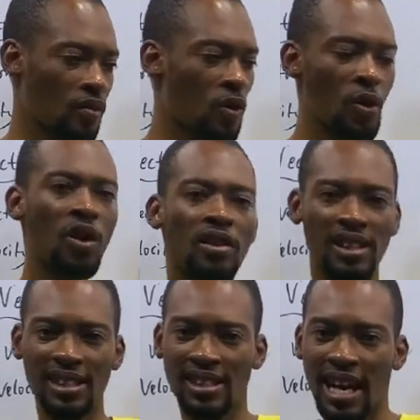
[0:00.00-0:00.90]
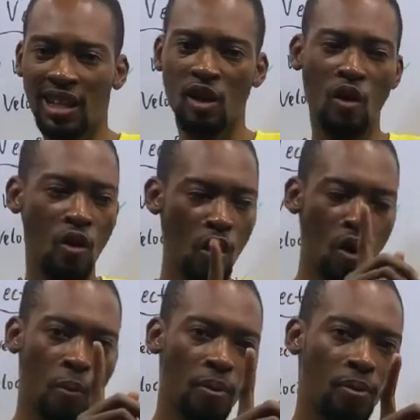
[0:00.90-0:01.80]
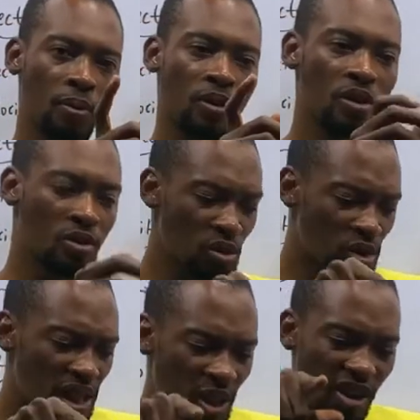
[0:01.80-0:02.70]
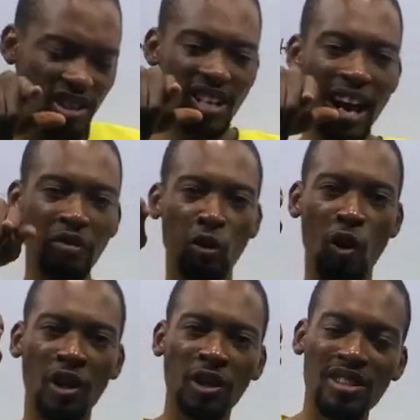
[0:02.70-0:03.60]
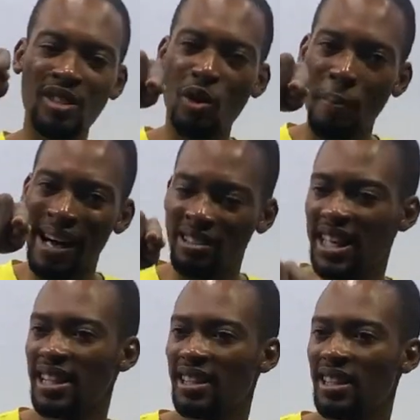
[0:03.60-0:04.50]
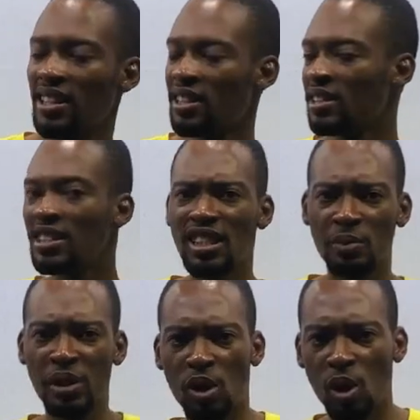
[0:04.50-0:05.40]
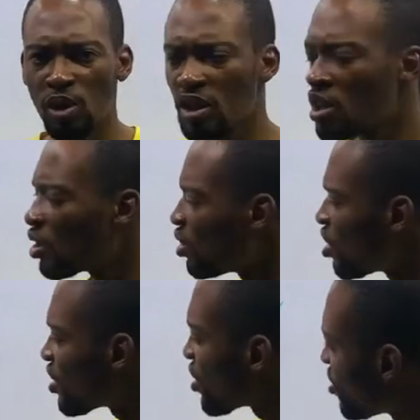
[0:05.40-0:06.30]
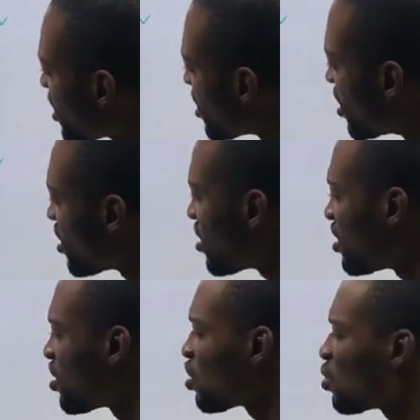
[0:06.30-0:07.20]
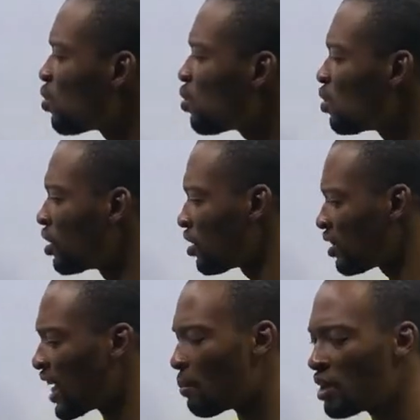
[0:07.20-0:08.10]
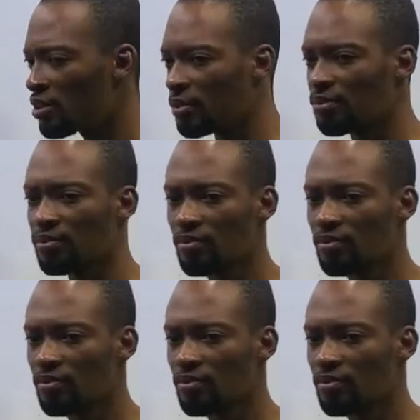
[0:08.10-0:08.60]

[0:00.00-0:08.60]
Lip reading: or this side, or up. So it doesn't have to, it doesn't come outside. This is because your screen is two-dimensional.